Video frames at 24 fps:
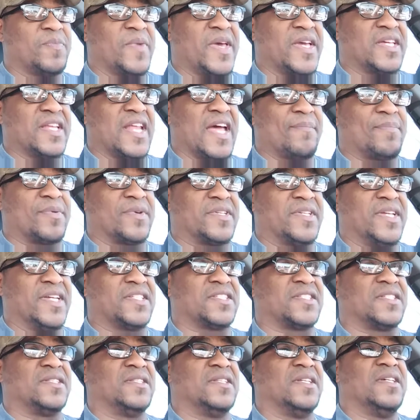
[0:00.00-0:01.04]
making that
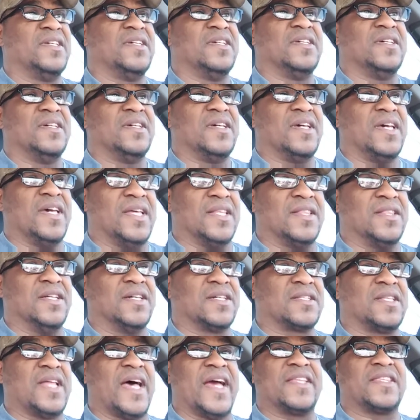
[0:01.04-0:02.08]
prediction, it
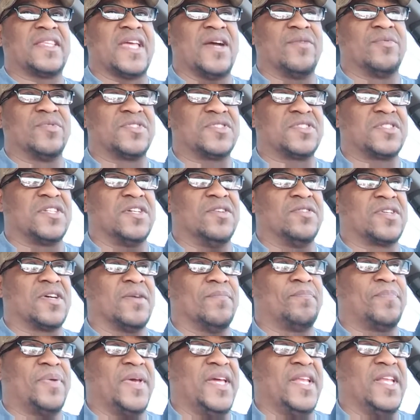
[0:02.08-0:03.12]
looked like they were still
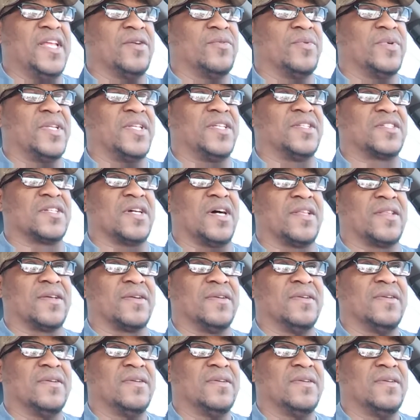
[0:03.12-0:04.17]
competing with each
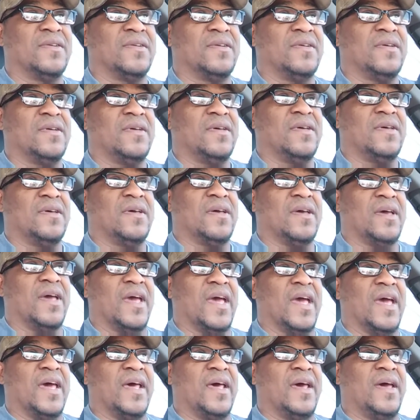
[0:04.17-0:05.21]
other.
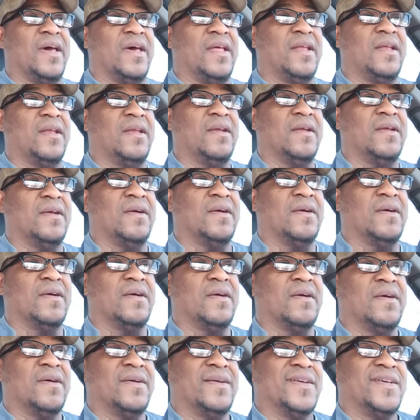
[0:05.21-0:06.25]
And
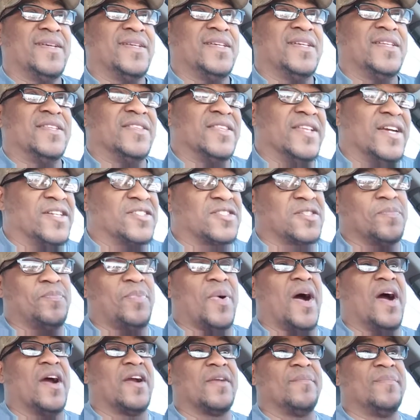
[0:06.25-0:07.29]
there's a
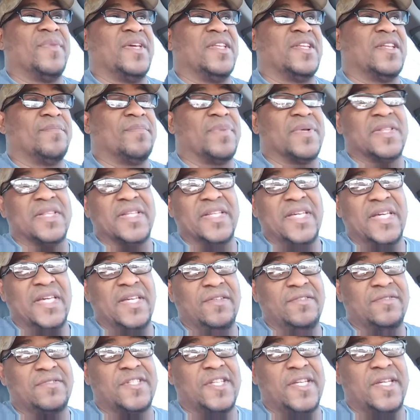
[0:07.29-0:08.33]
part of me that
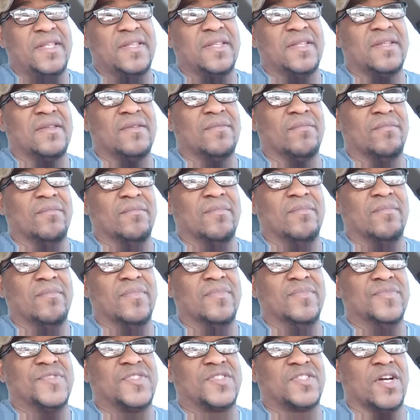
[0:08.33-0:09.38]
believes that
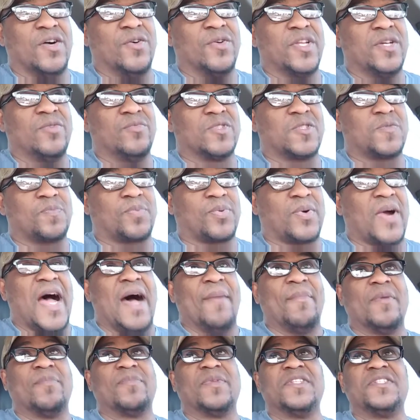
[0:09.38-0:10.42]
Sony was
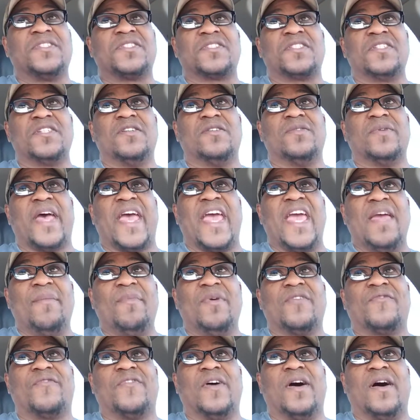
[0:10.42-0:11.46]
probably still
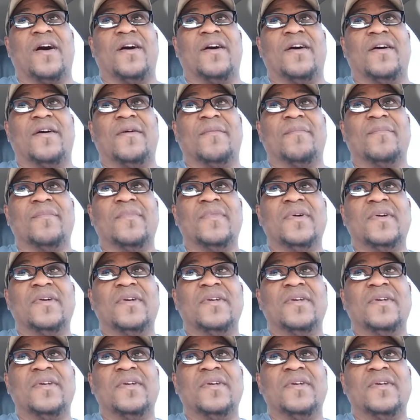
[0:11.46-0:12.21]
aiming for